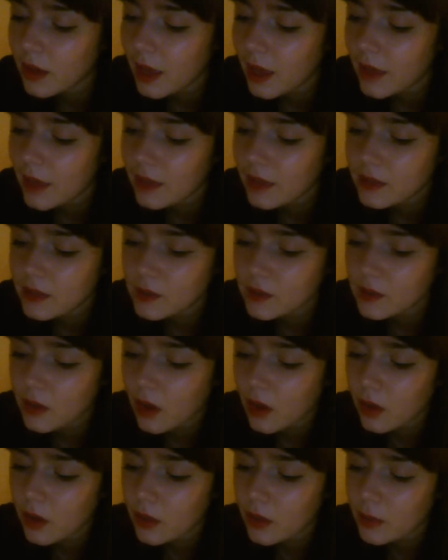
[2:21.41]
and this
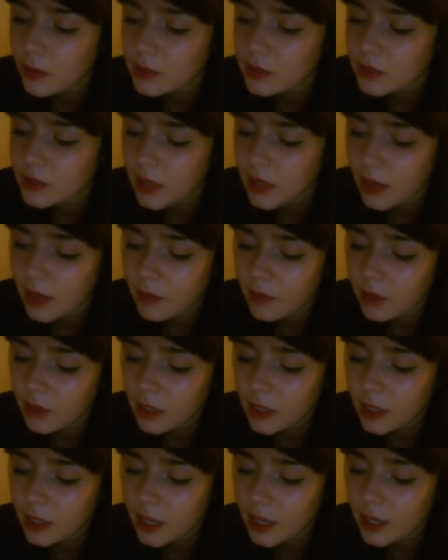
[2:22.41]
cloth was
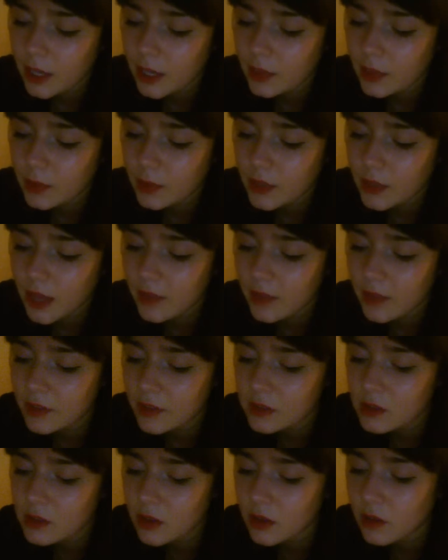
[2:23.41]
carefully laid with heavy
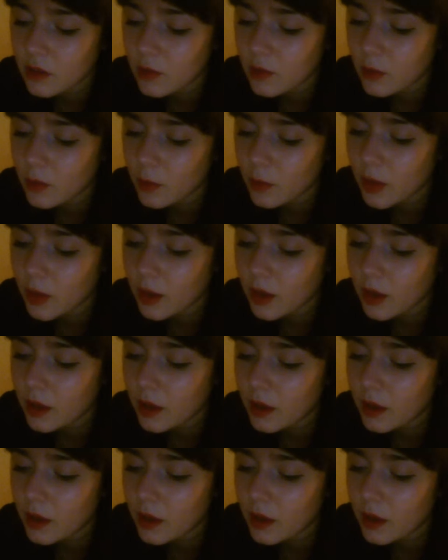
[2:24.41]
silverware,